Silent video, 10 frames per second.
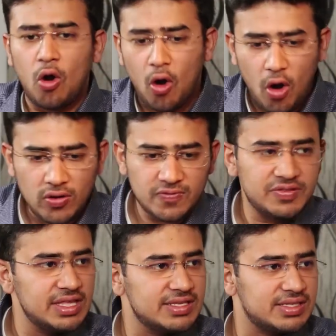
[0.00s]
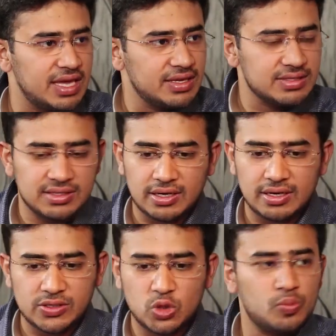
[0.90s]
all of these things
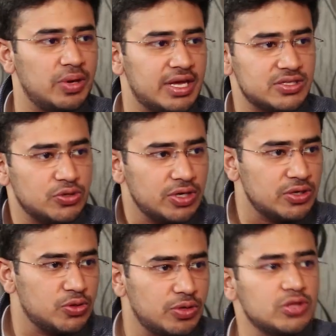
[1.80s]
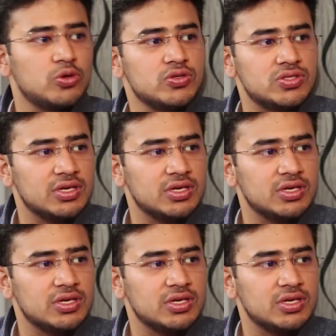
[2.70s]
took place, during those